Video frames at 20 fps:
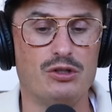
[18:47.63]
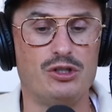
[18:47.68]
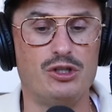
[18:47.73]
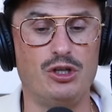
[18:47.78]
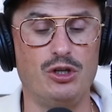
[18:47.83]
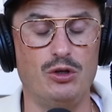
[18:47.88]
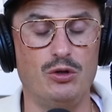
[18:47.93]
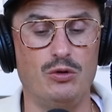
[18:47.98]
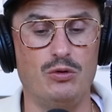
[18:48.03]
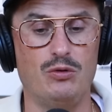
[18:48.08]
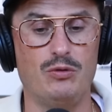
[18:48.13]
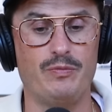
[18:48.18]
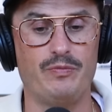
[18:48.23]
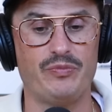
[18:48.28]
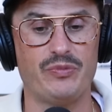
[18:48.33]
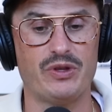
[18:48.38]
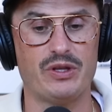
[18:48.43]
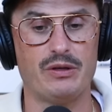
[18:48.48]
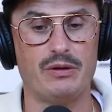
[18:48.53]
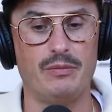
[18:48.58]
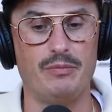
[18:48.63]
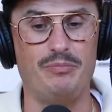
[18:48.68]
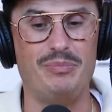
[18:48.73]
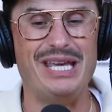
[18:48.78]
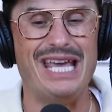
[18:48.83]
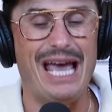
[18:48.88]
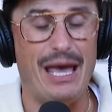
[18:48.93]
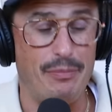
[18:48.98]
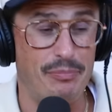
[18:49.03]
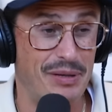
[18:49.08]
to
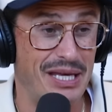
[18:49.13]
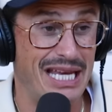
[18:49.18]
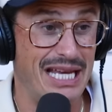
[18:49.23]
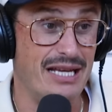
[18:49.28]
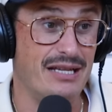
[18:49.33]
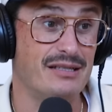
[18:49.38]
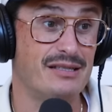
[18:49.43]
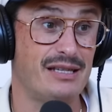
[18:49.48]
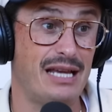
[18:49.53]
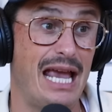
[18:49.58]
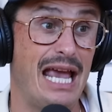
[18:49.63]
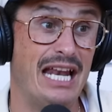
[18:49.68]
be at peace